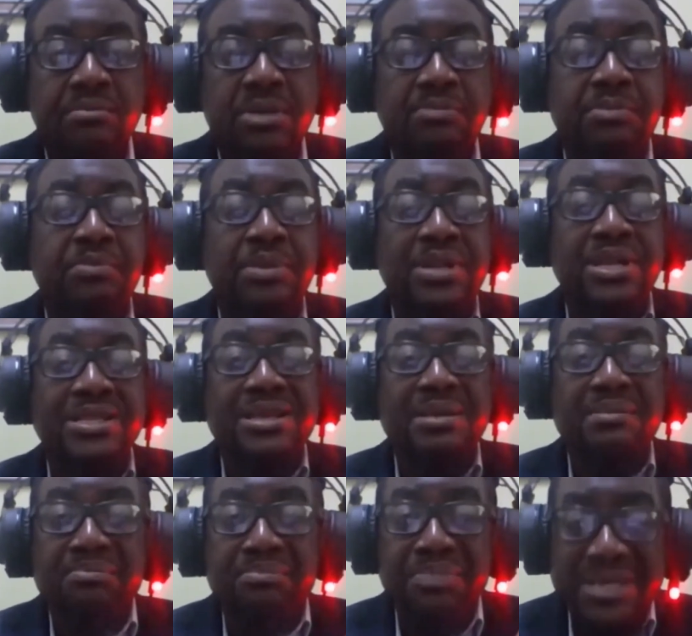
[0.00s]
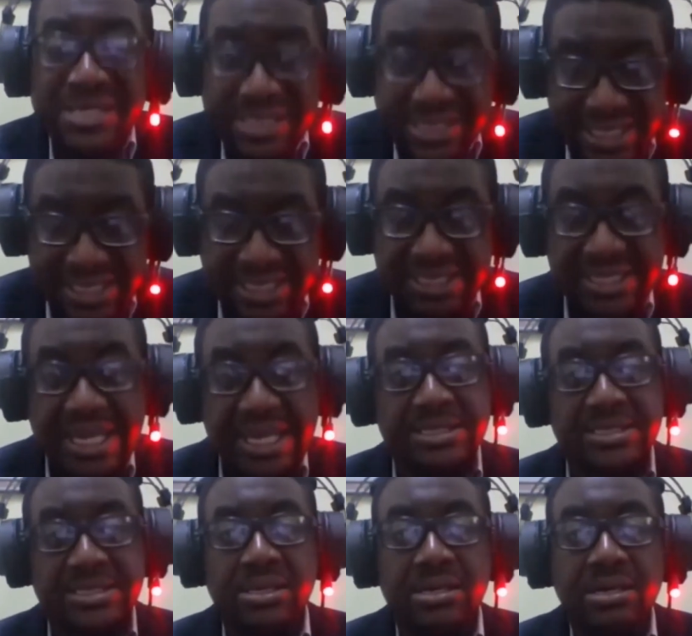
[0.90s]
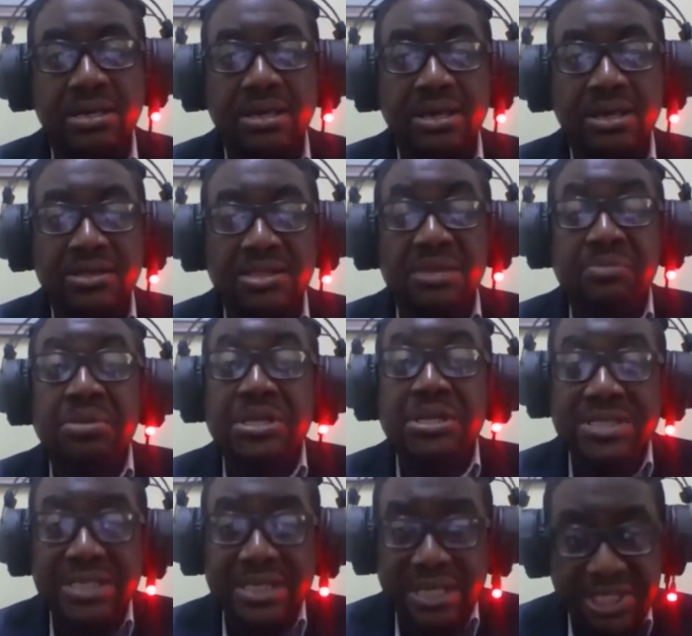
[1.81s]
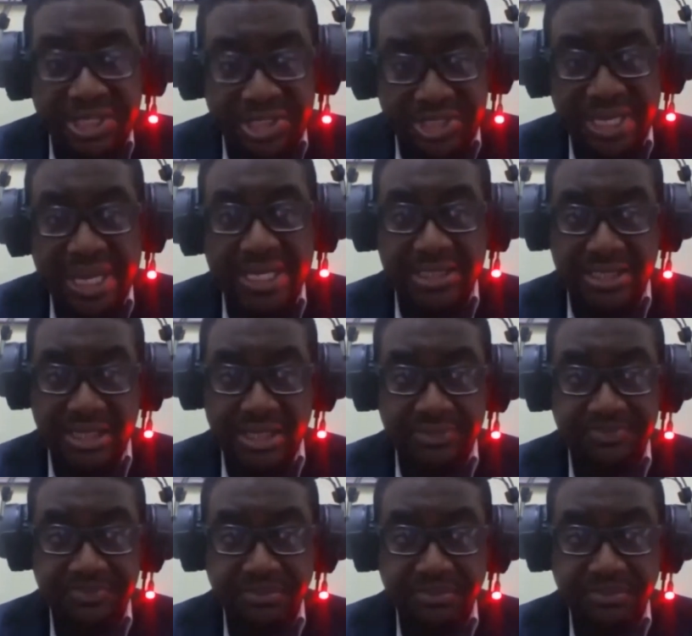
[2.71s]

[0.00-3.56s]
but people in the business sector, the political sector.